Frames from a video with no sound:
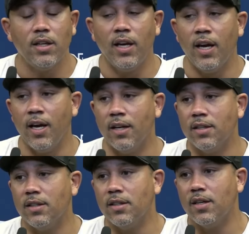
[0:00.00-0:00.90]

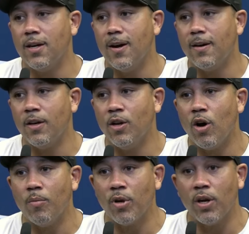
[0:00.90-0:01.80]
and
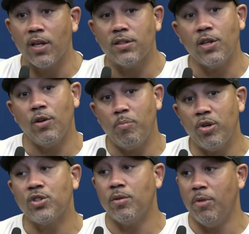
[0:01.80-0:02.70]
I'm going to continue to
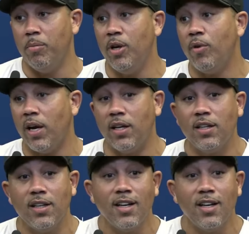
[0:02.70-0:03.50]
push them to be ready.